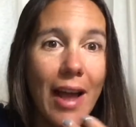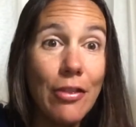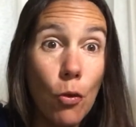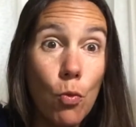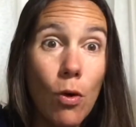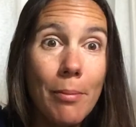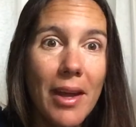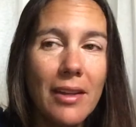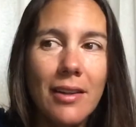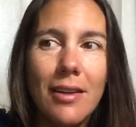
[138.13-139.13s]
And the
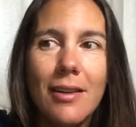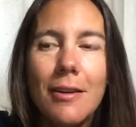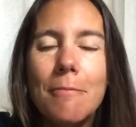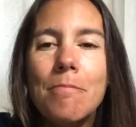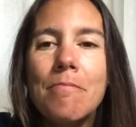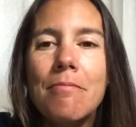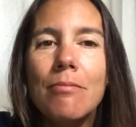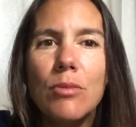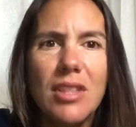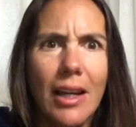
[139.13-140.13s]
woman
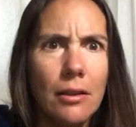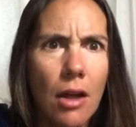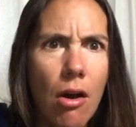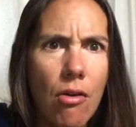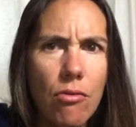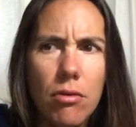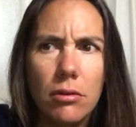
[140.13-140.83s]
was like, "No."